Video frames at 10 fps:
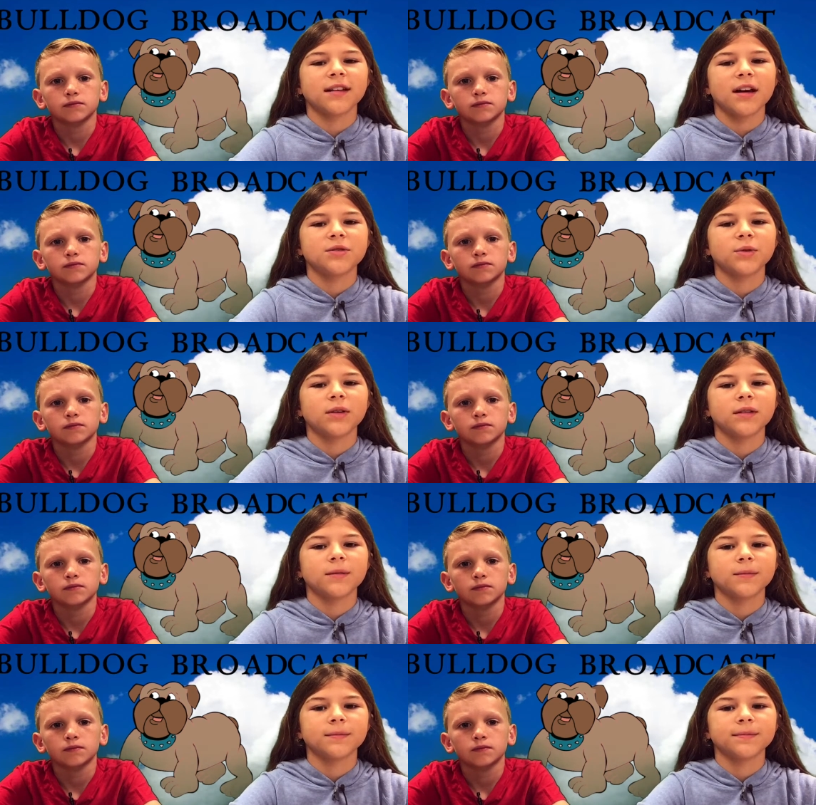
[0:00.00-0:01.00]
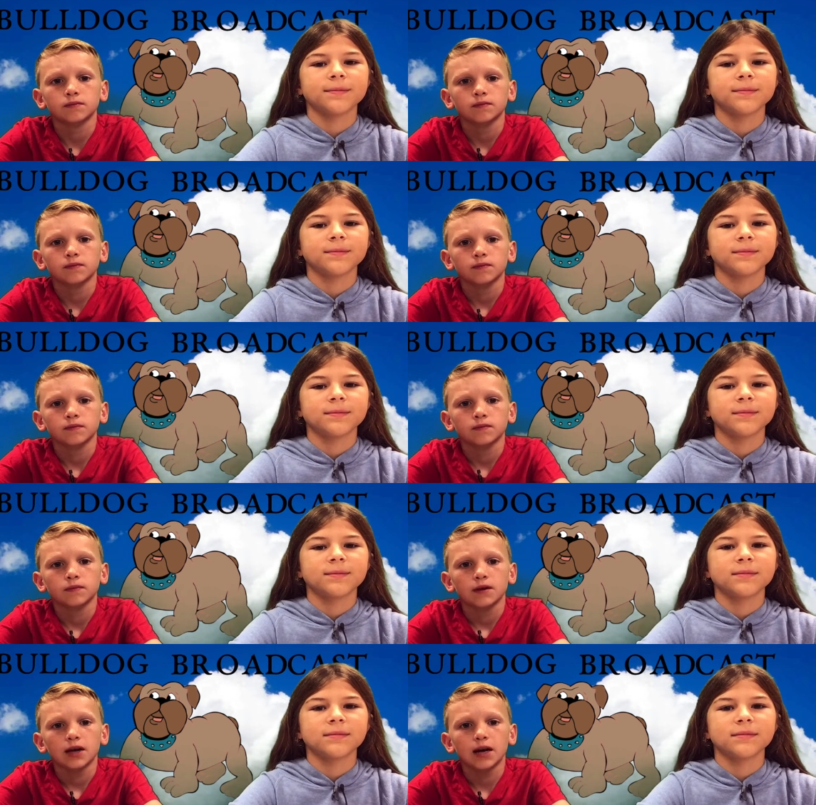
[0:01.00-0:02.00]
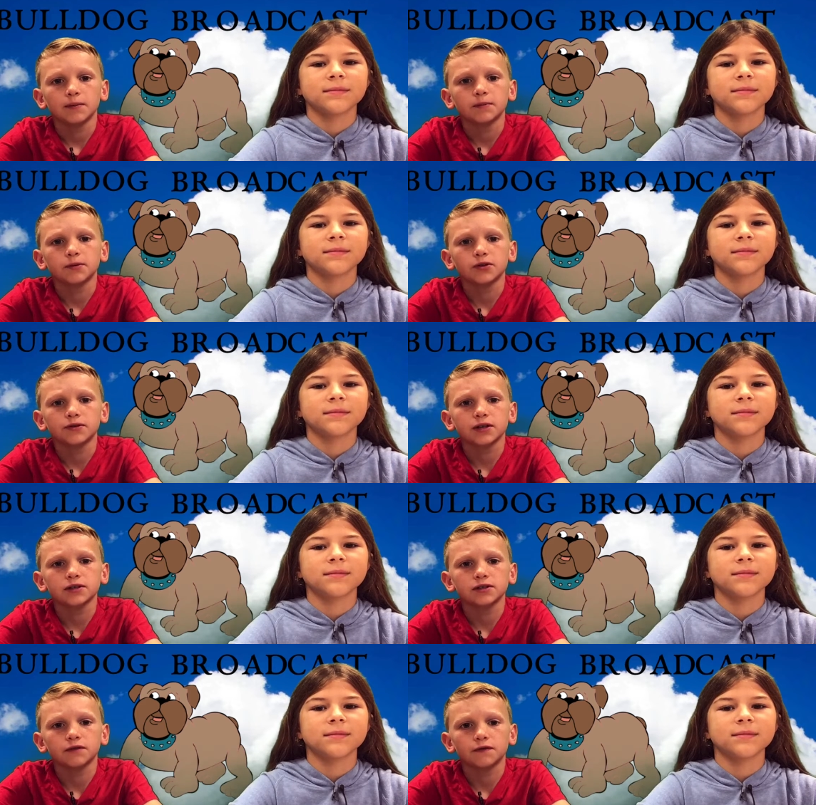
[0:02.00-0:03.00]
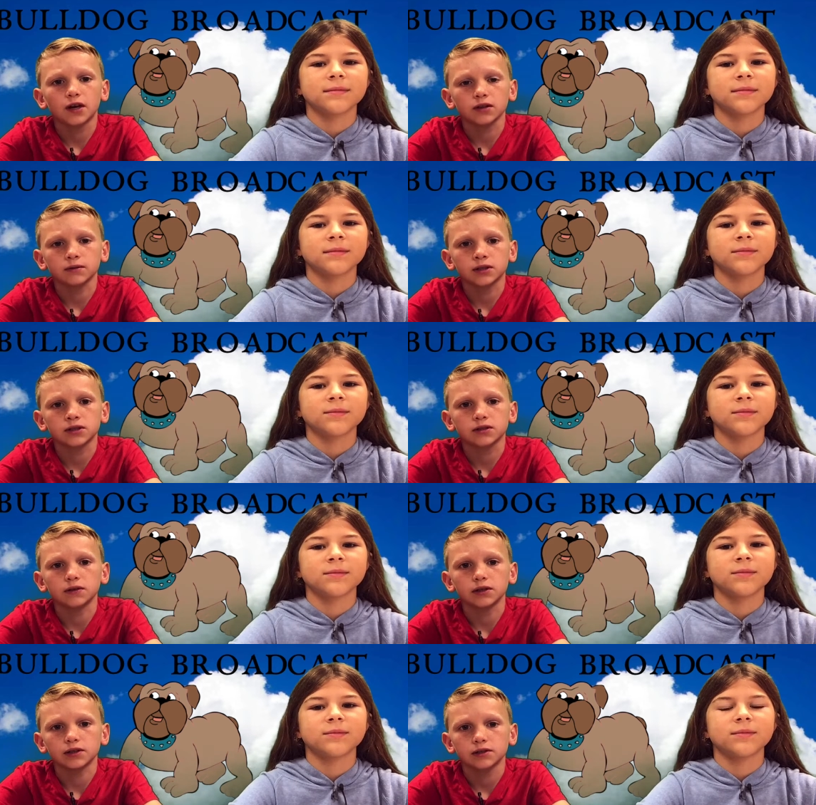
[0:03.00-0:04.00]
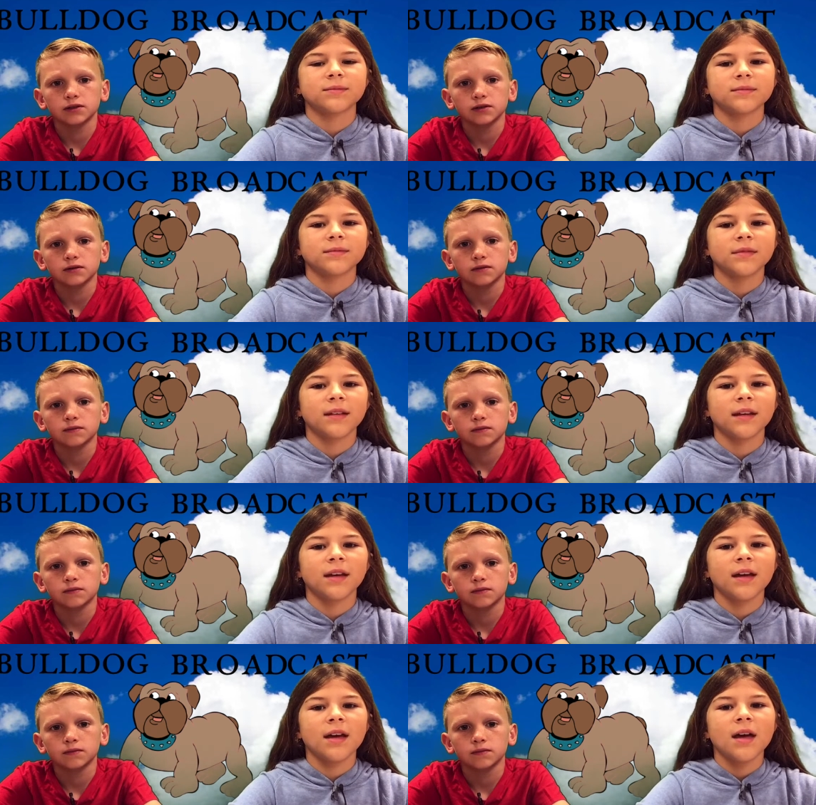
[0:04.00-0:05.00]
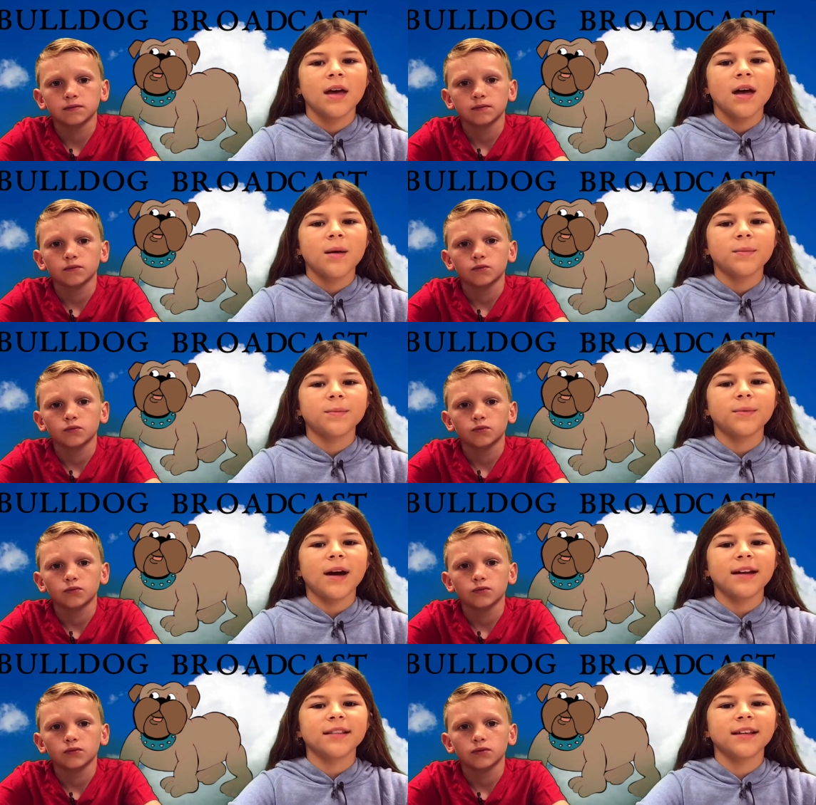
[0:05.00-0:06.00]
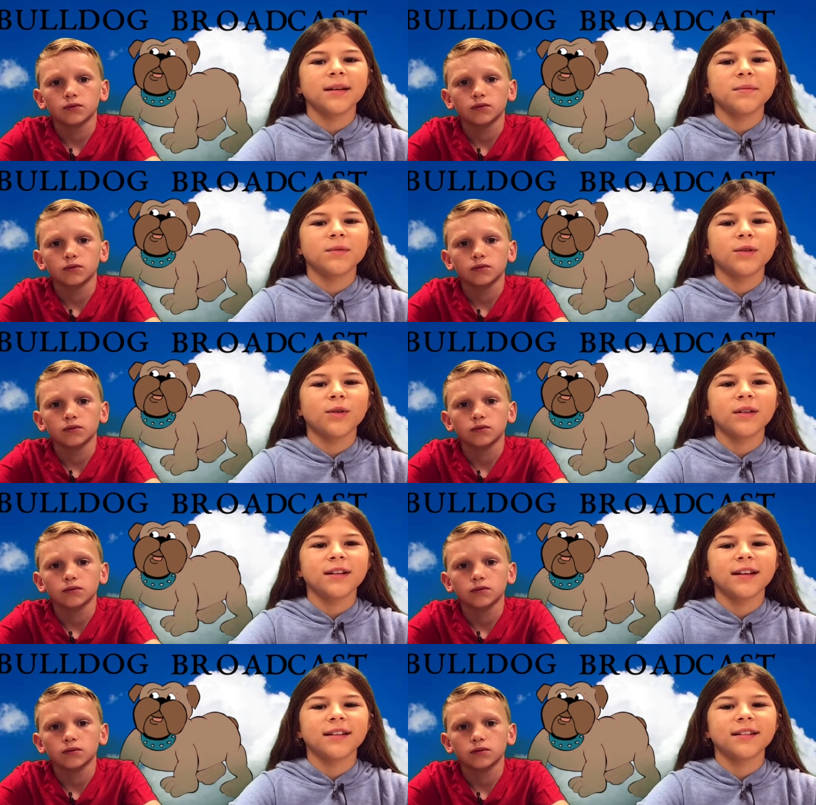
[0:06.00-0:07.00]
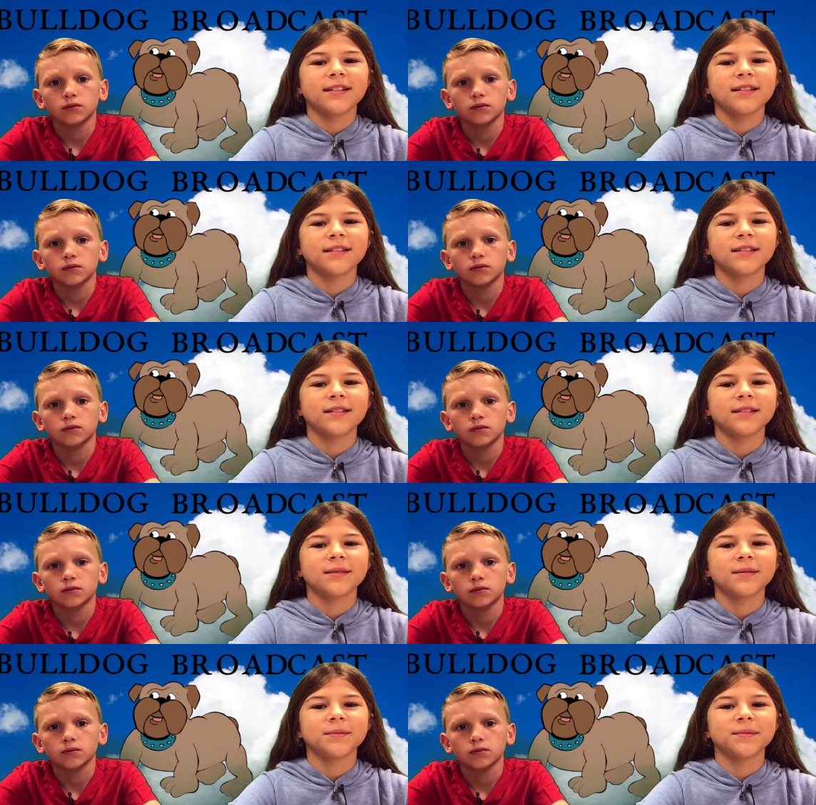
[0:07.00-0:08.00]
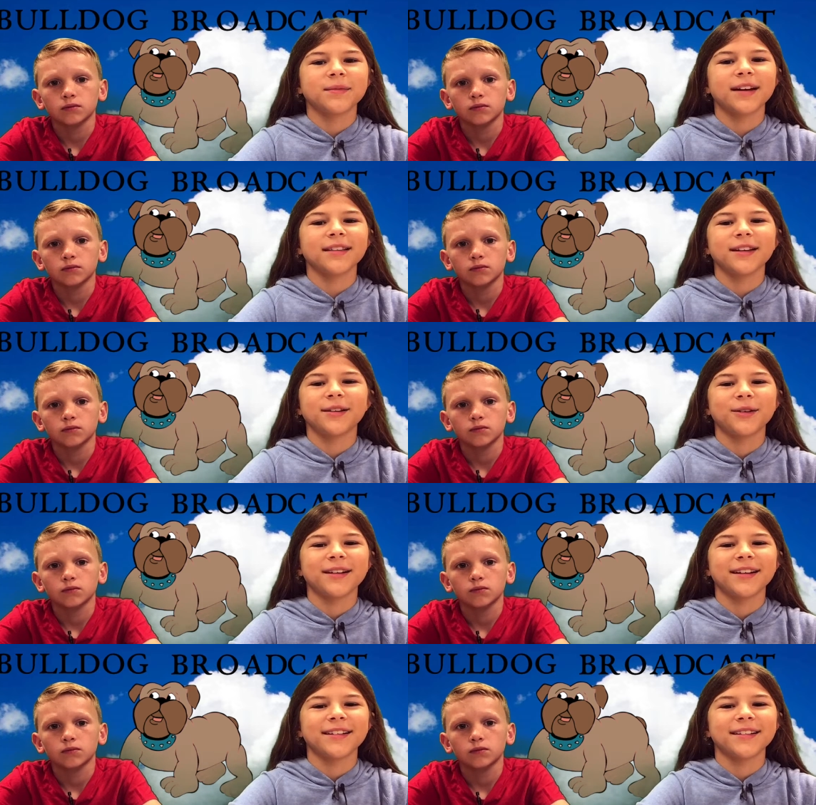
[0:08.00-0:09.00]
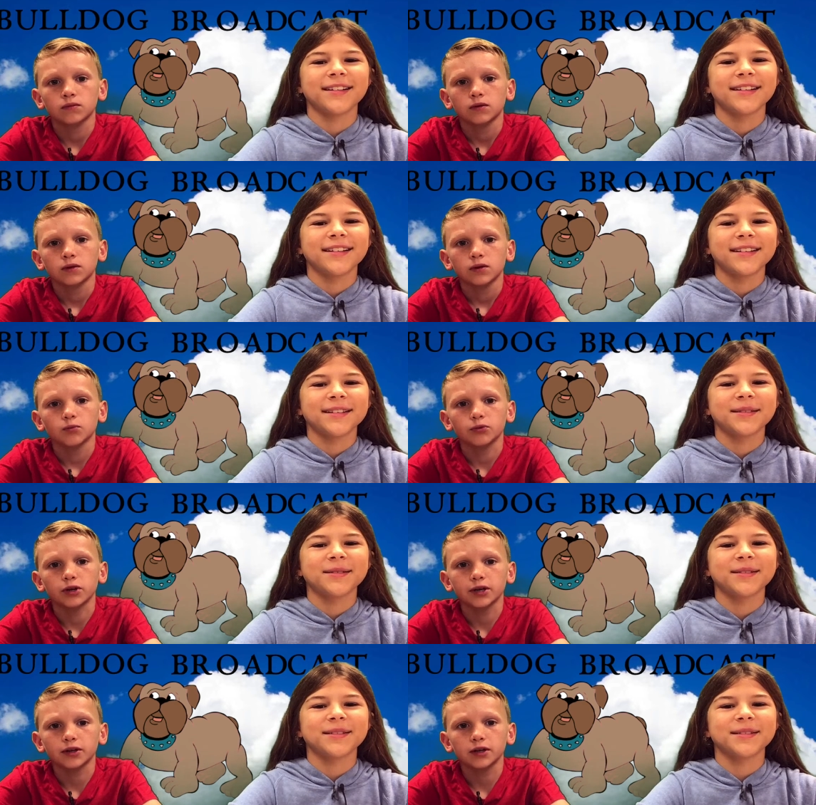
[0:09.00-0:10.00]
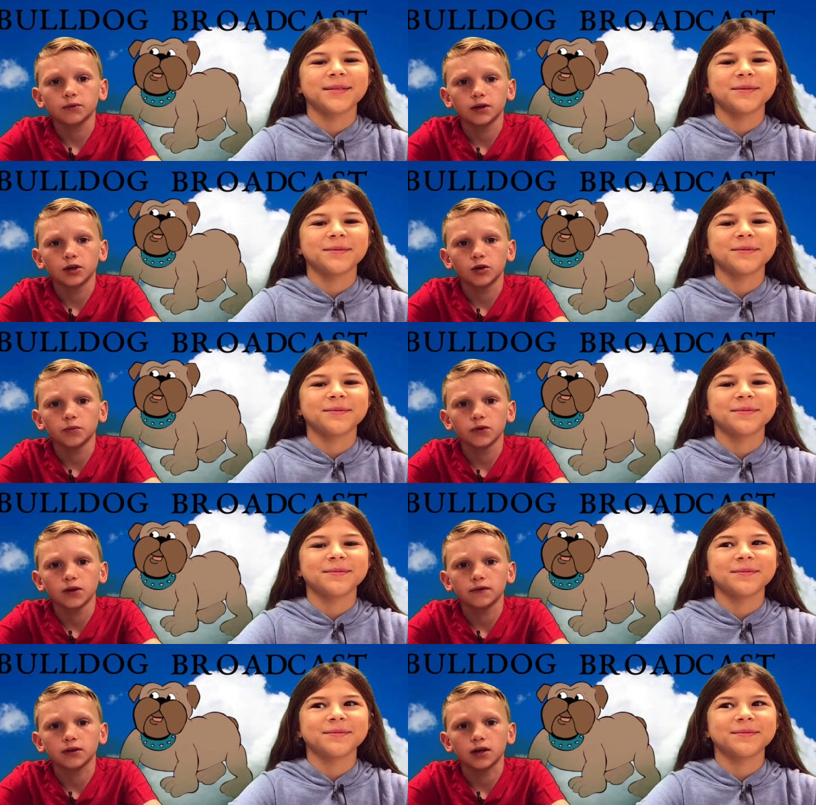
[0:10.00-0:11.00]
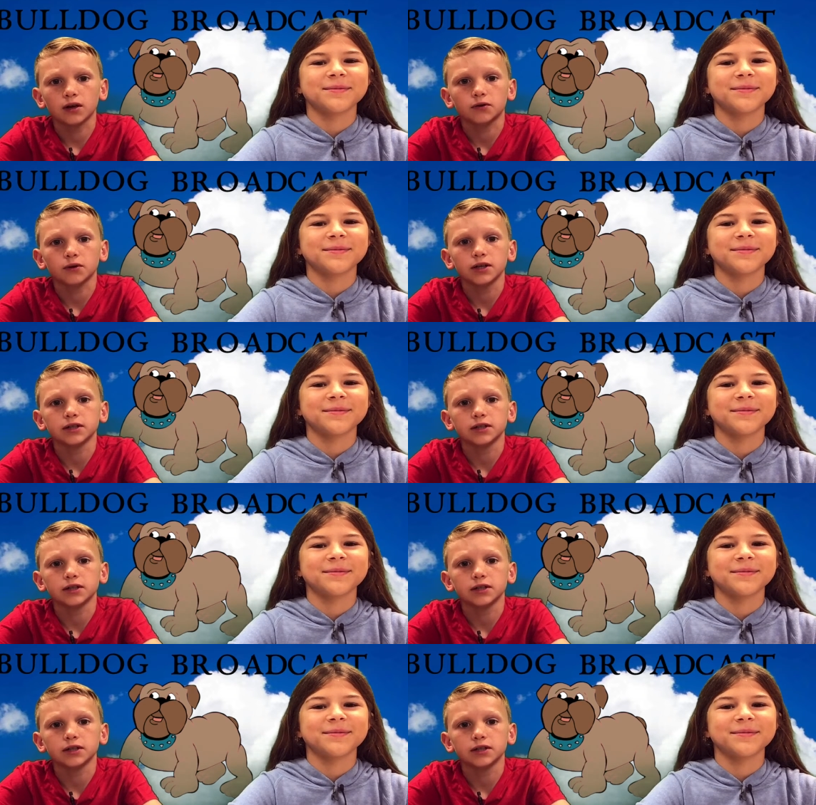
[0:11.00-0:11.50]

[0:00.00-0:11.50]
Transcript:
Speaker 1: schedule. Happy birthday to the following students
Speaker 2: Bradley Norton. Brantley, Brantley Norton.
Speaker 1: Brantley, we hope you have a great